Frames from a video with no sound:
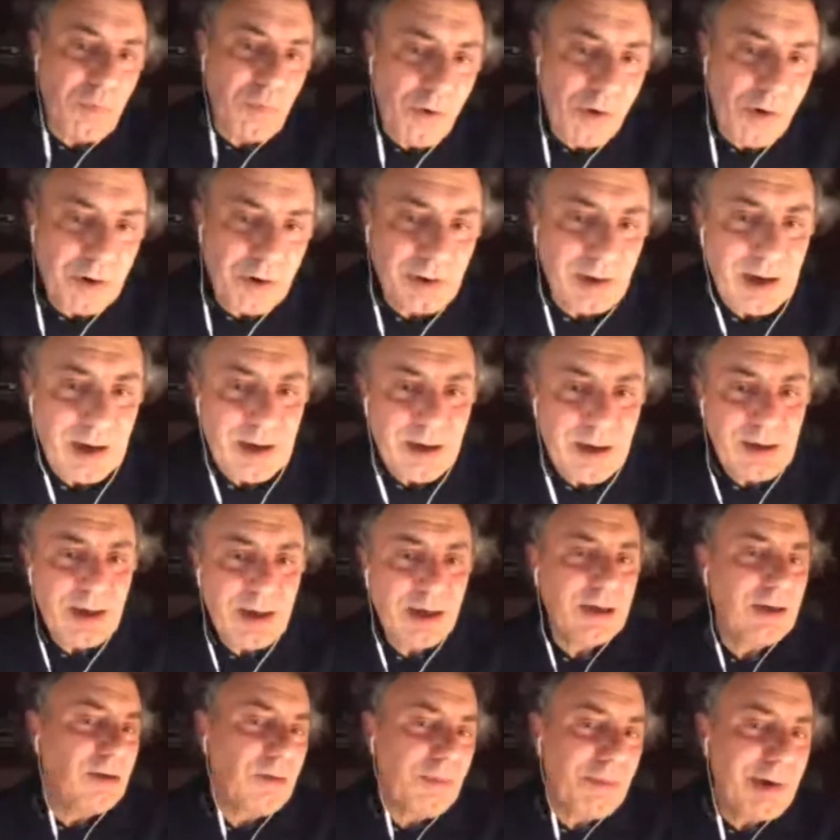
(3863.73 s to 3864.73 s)
their support,
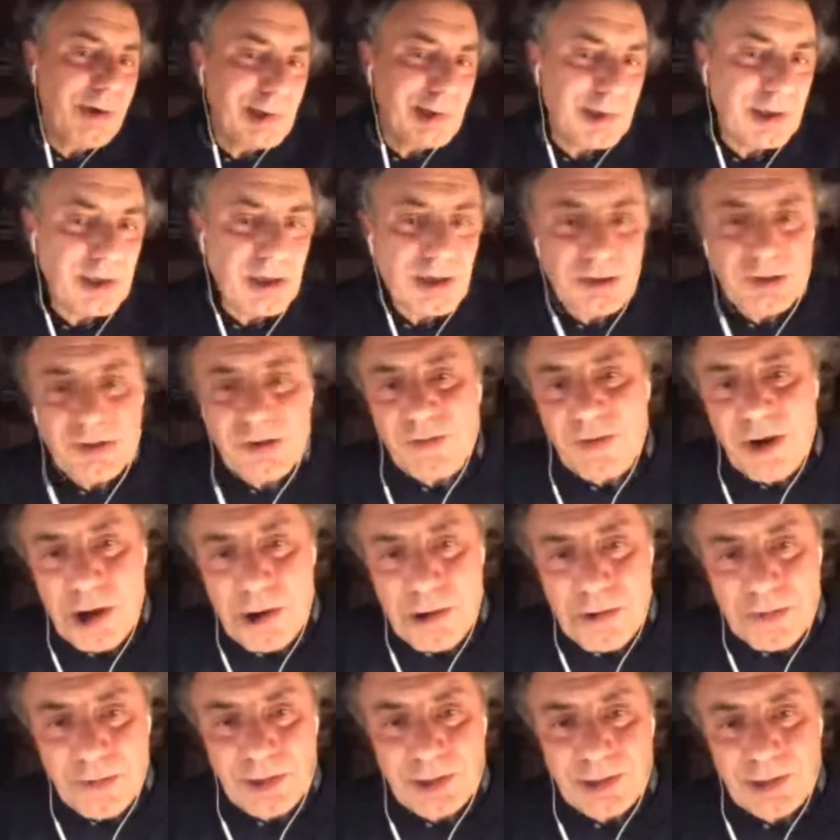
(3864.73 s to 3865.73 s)
like an amazing
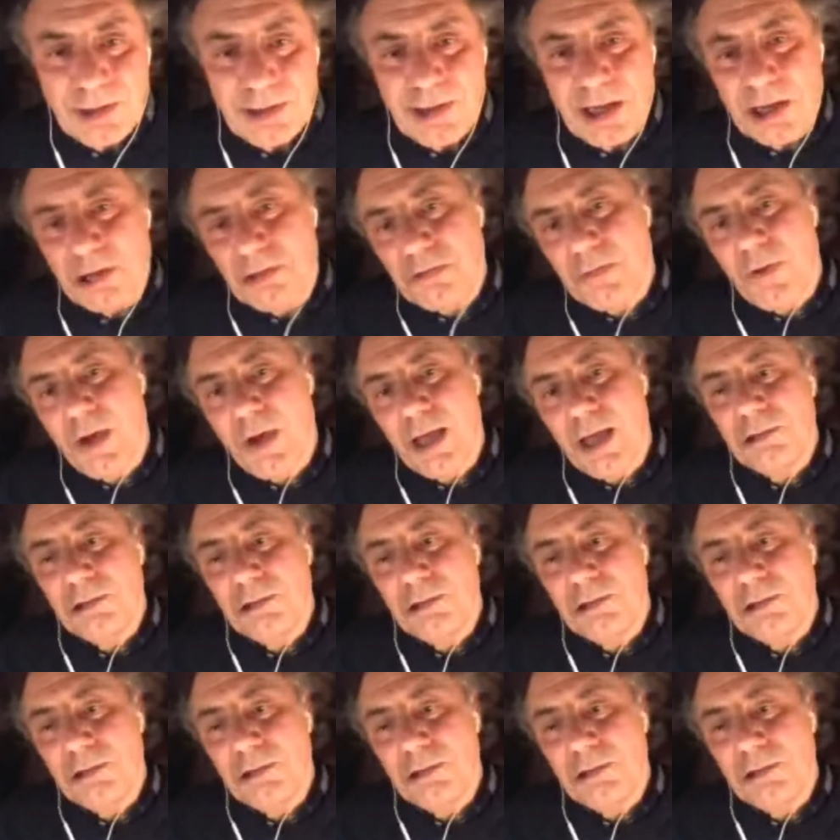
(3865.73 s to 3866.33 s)
encouragement.